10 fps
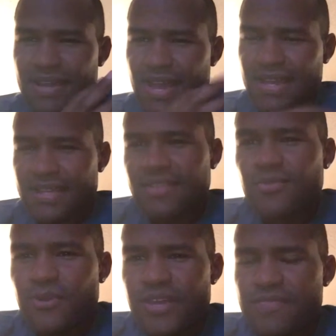I get
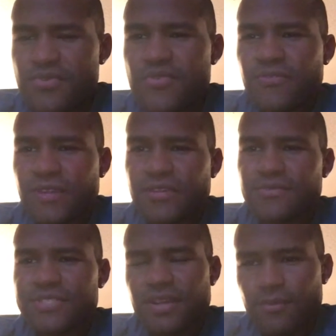the weight moving,
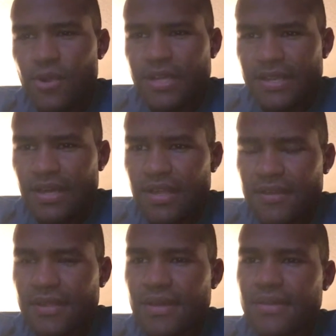which I'm working
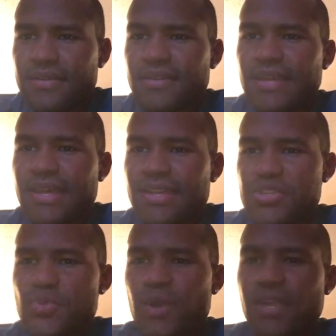on. And
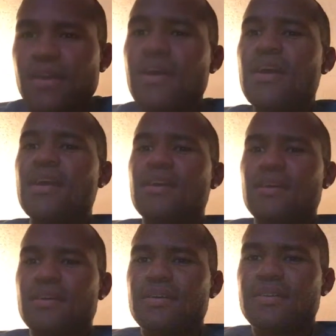you want to,
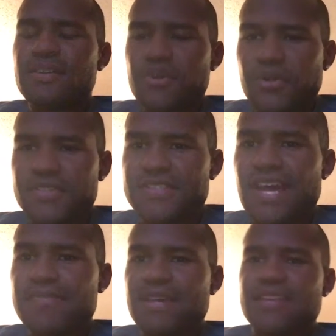in order to
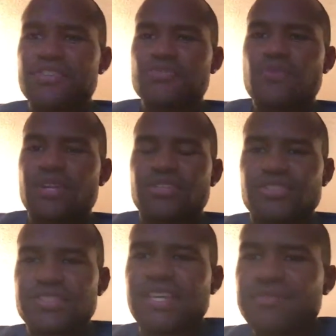stop that, is you want to
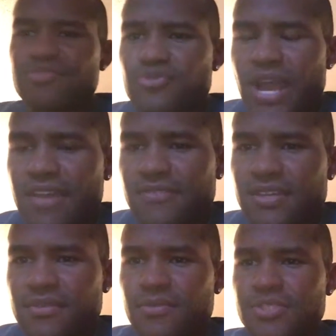just keep
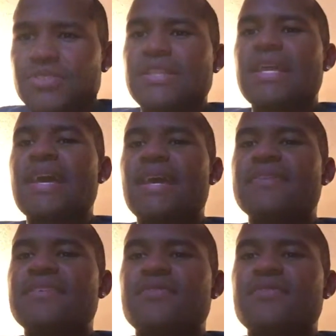driving with your legs.